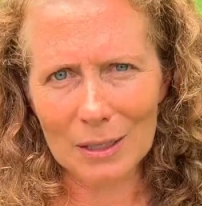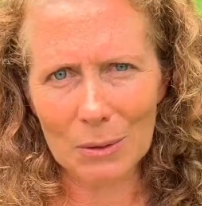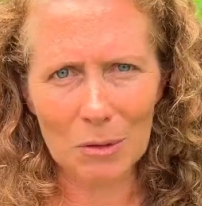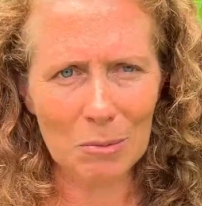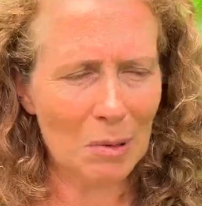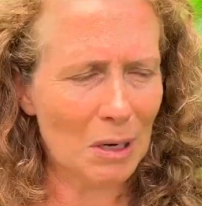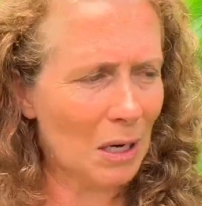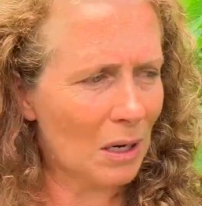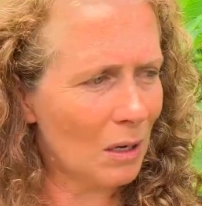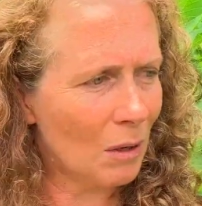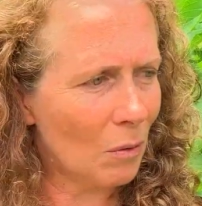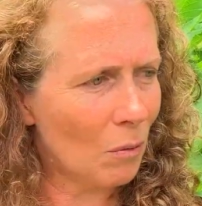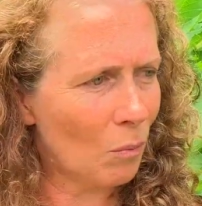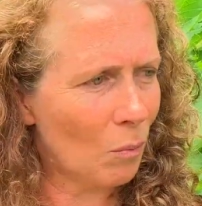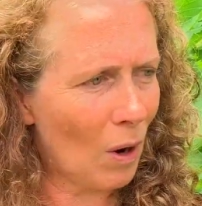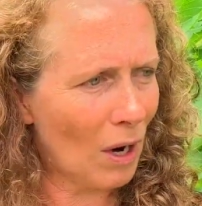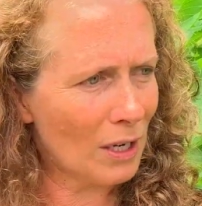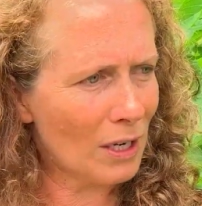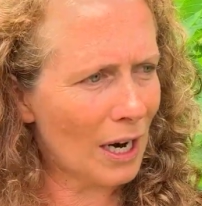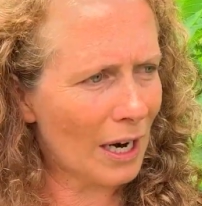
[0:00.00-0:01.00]
There would be
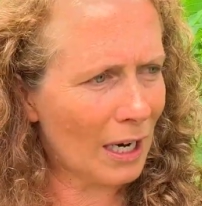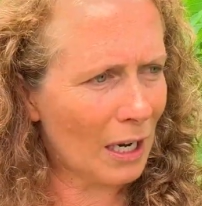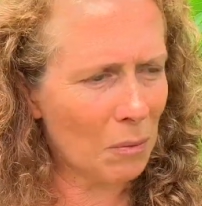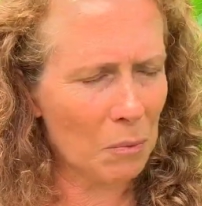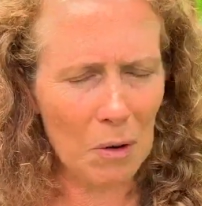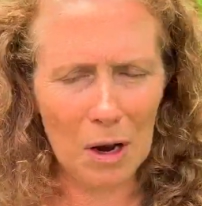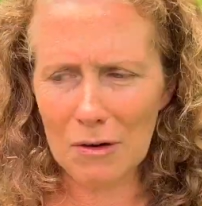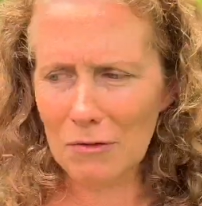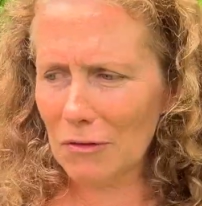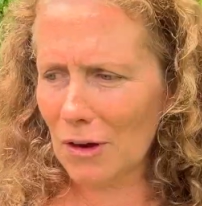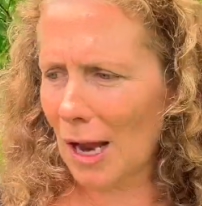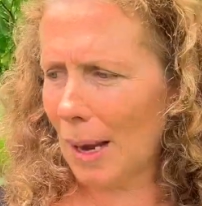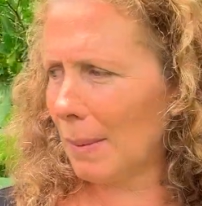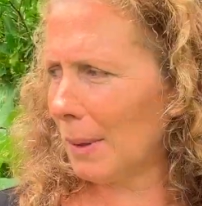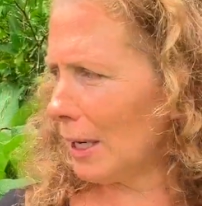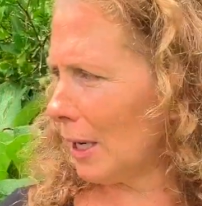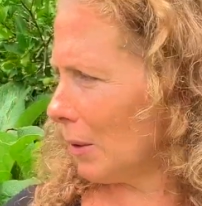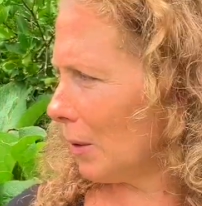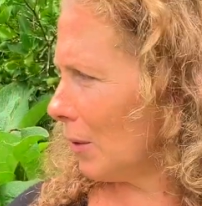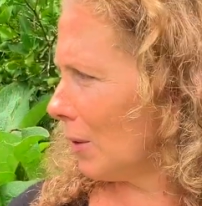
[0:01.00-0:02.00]
one yak in one
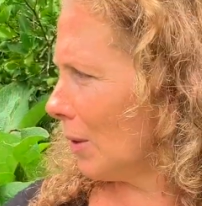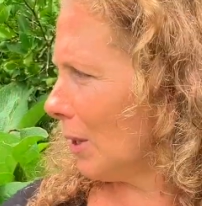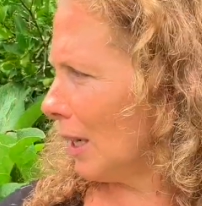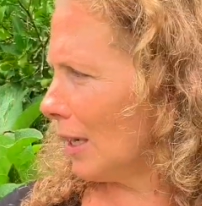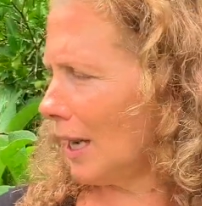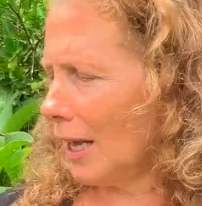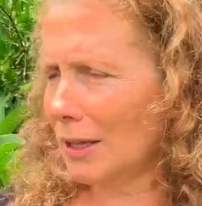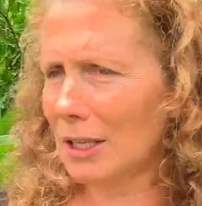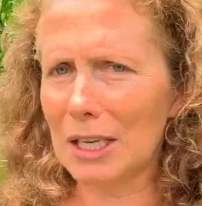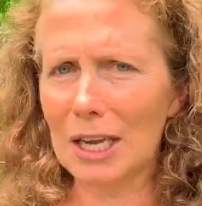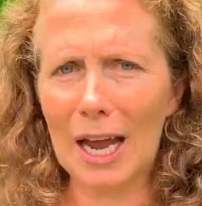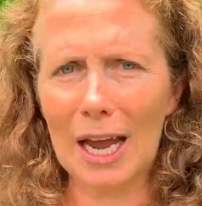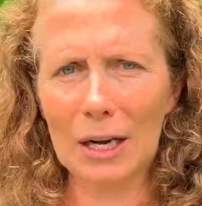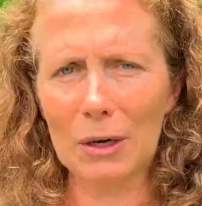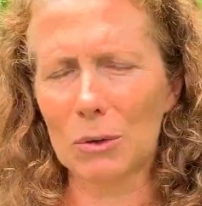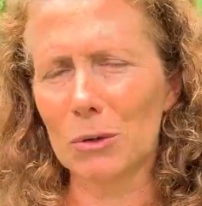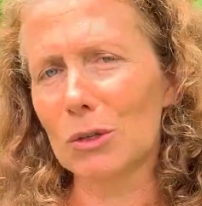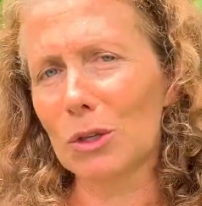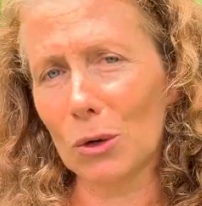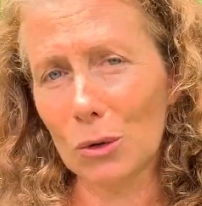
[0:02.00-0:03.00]
family and another
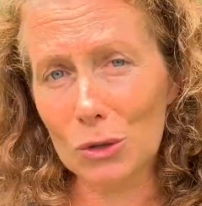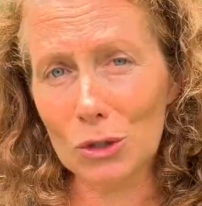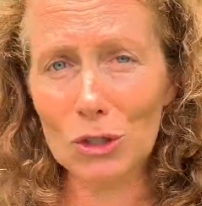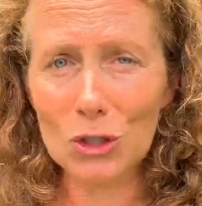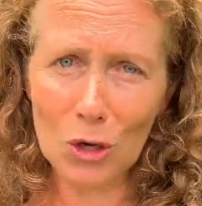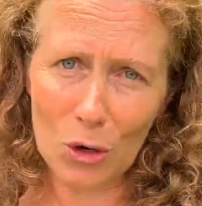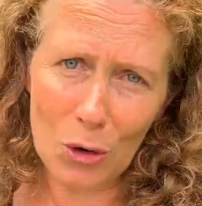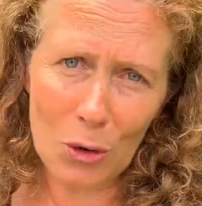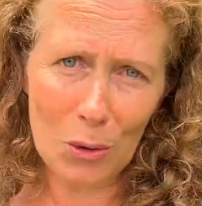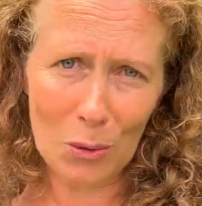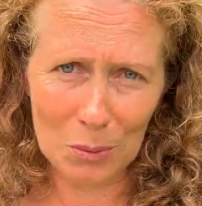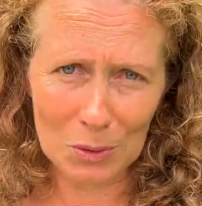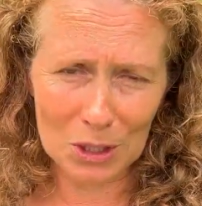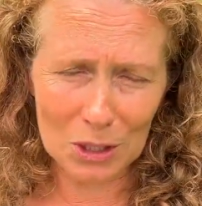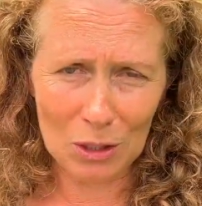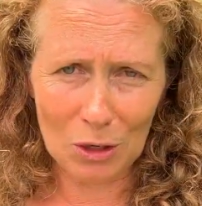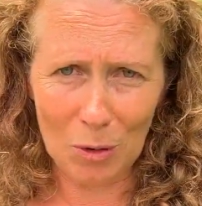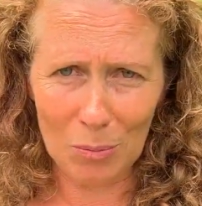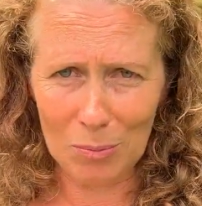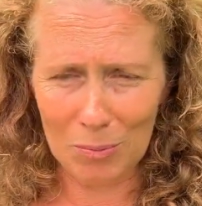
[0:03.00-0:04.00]
yak, or zo. It was
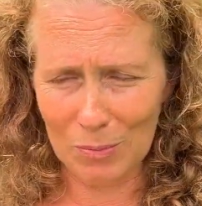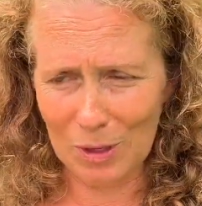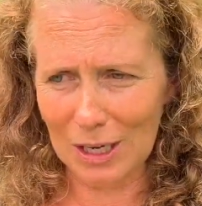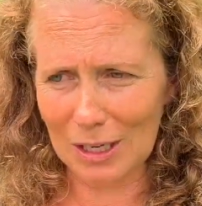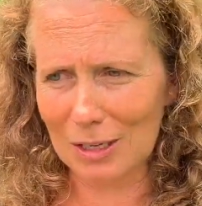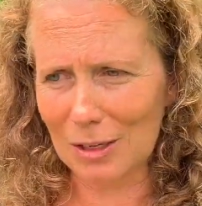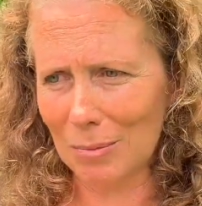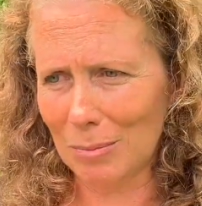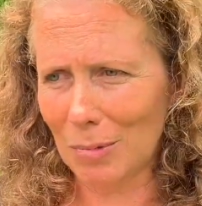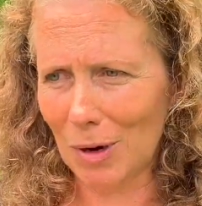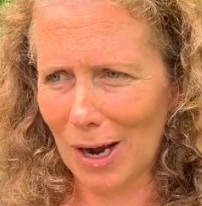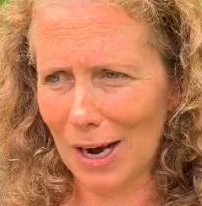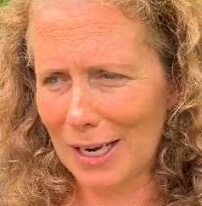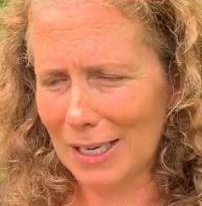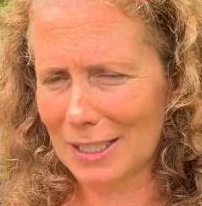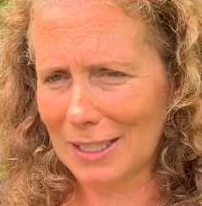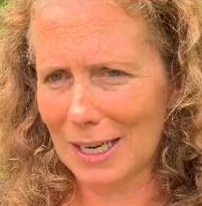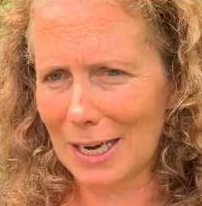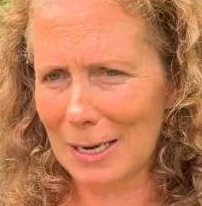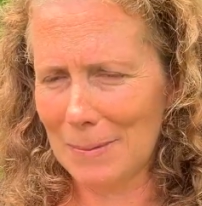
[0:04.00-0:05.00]
a
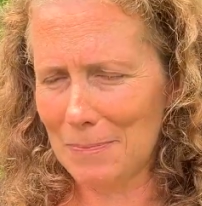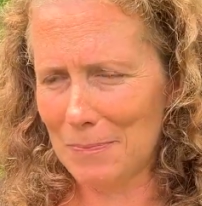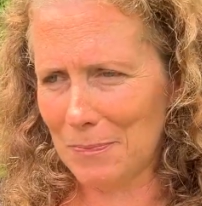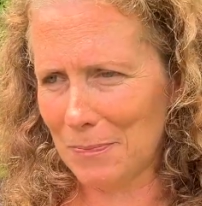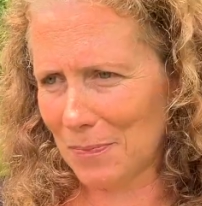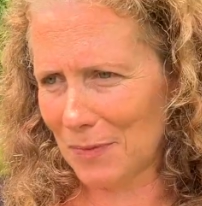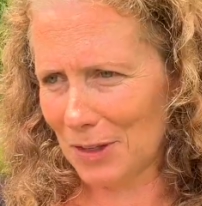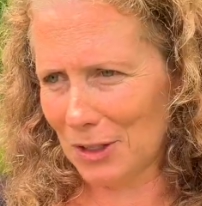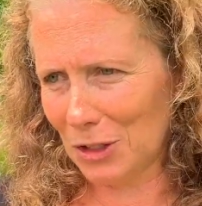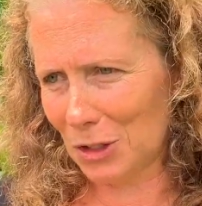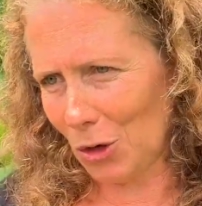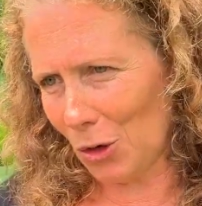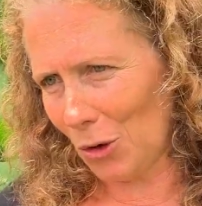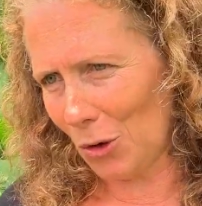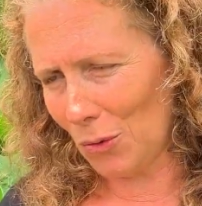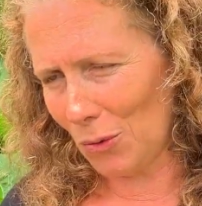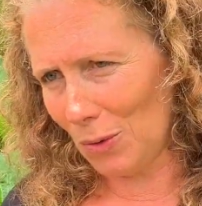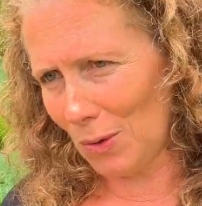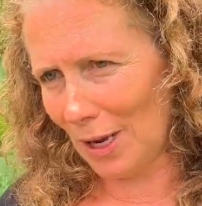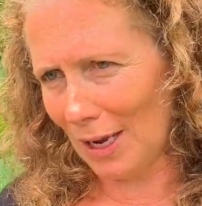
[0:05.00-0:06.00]
combined
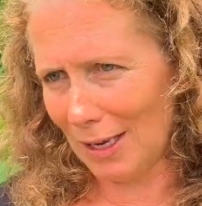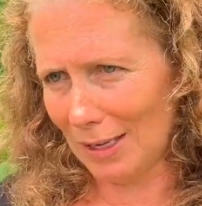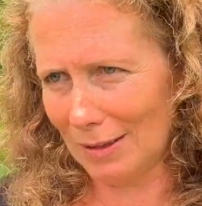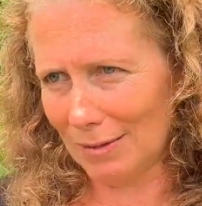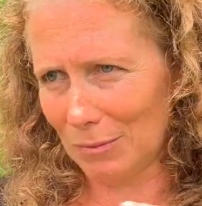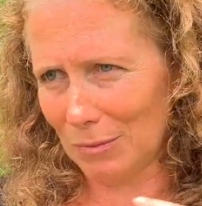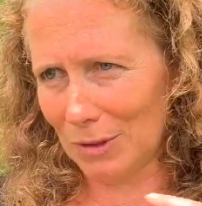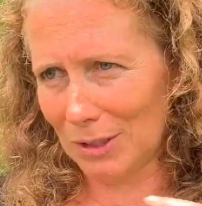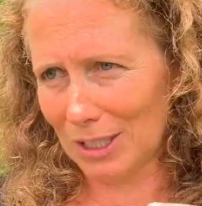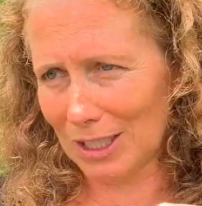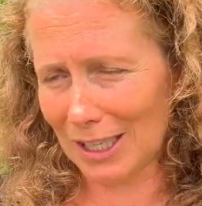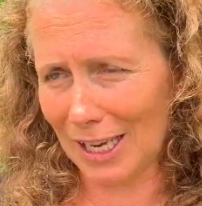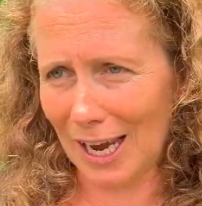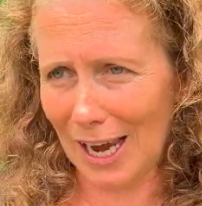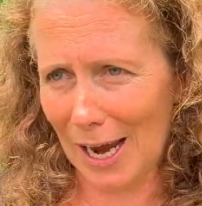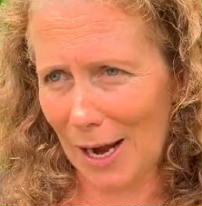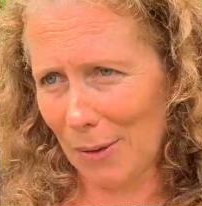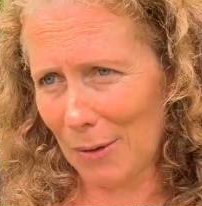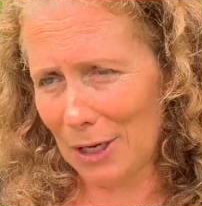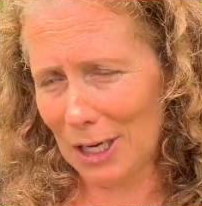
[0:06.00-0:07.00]
zo. It's a
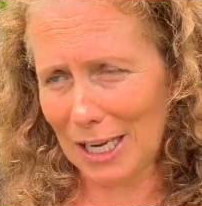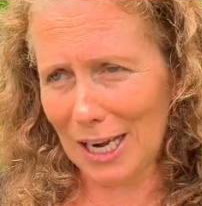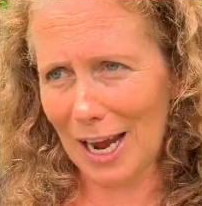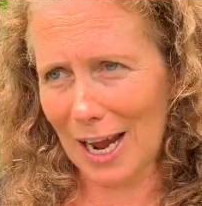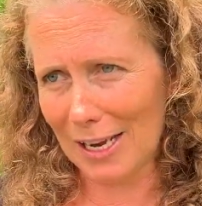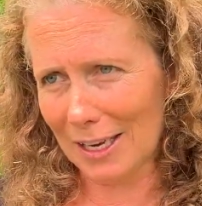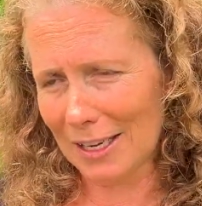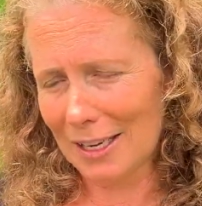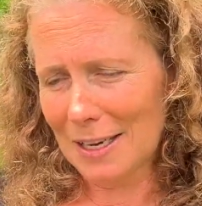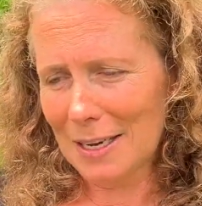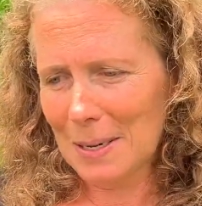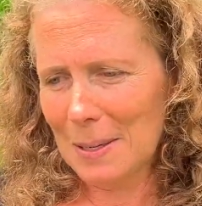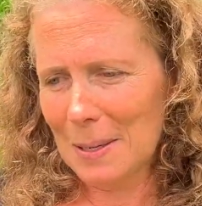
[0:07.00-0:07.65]
cow and a yak.